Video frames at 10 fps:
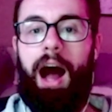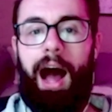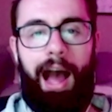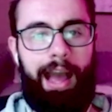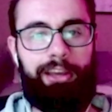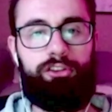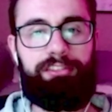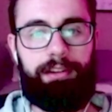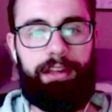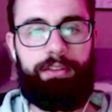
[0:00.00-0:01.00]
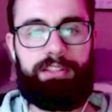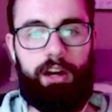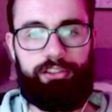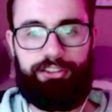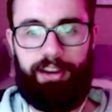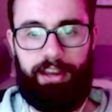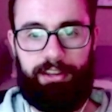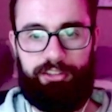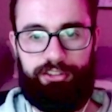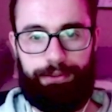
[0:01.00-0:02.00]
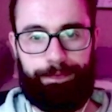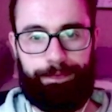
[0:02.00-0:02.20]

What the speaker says: I usually leave this unchanged.